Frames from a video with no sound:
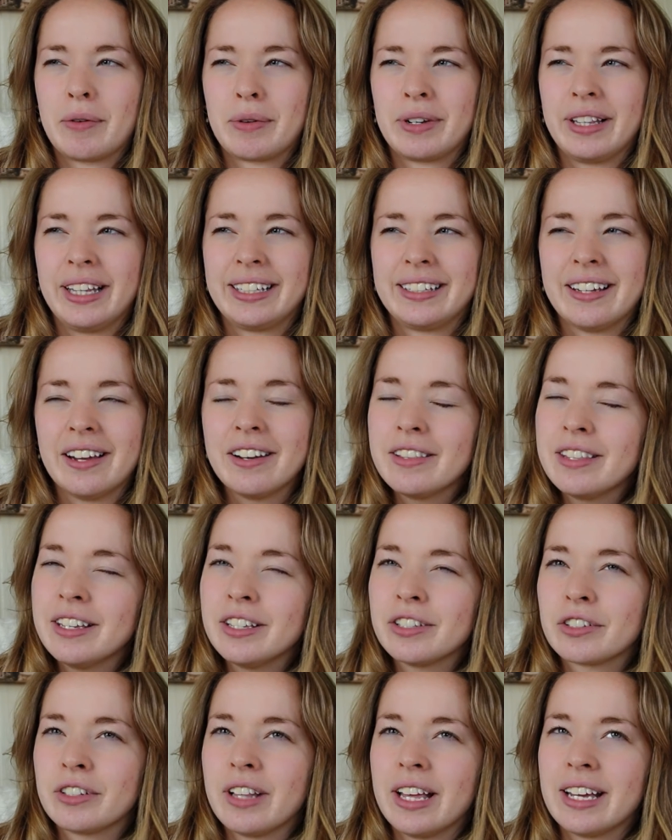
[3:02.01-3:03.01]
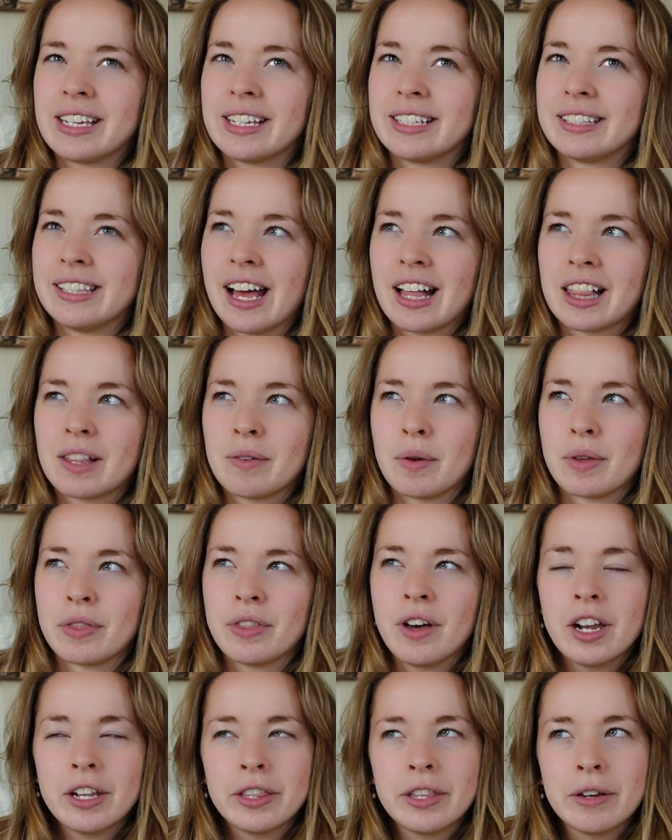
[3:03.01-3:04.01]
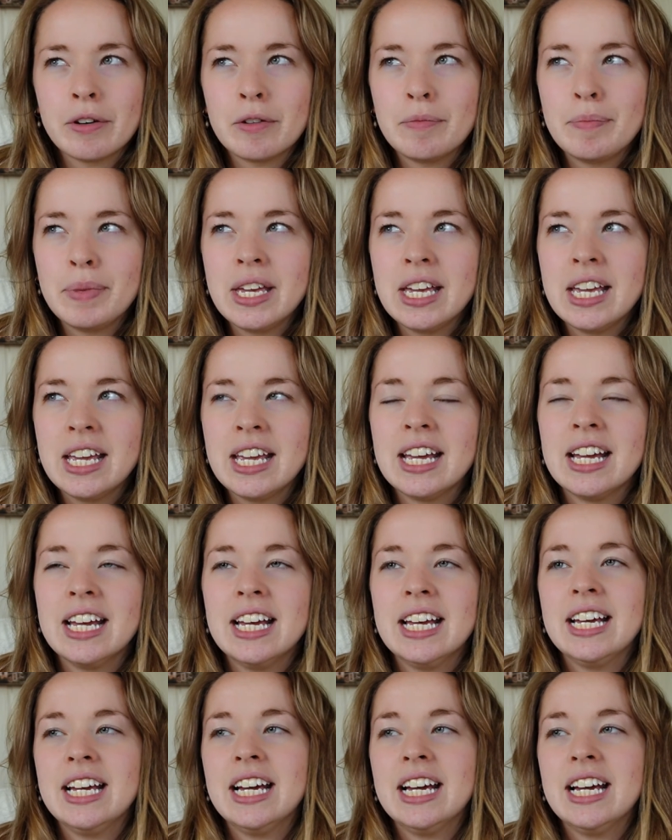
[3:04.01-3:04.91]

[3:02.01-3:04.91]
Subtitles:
And we're like, none of these are like exactly what we thought they would be.